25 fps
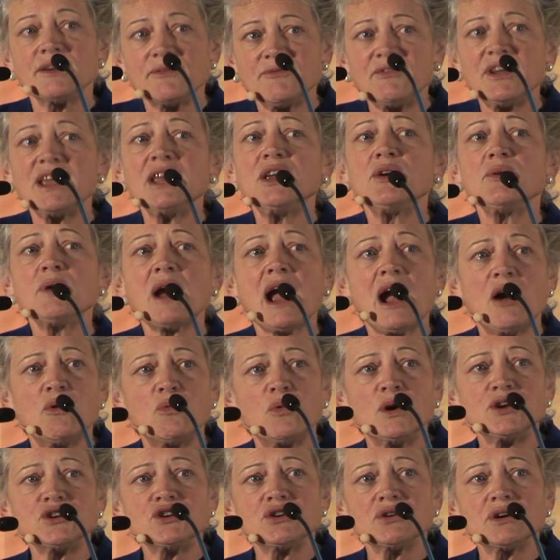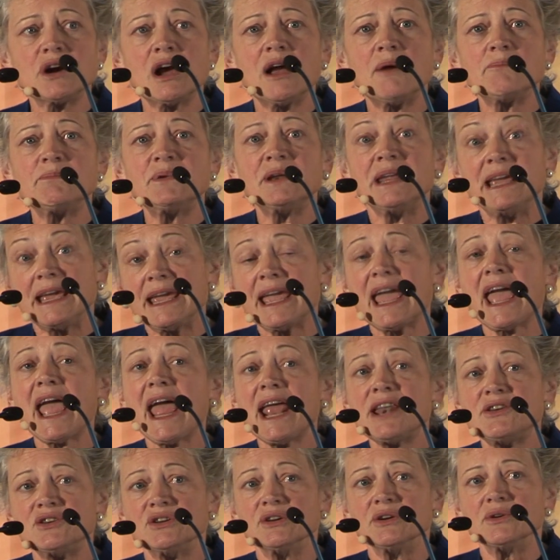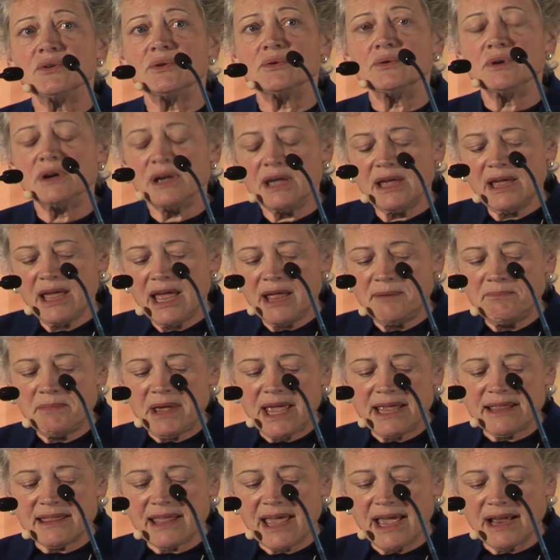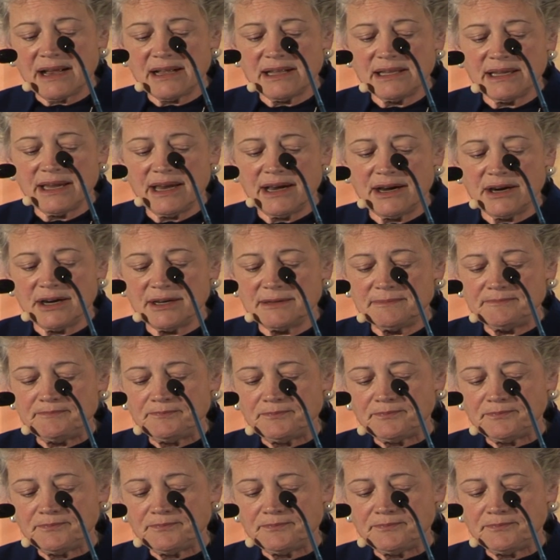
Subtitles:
Figure out what your company can do and make that clear.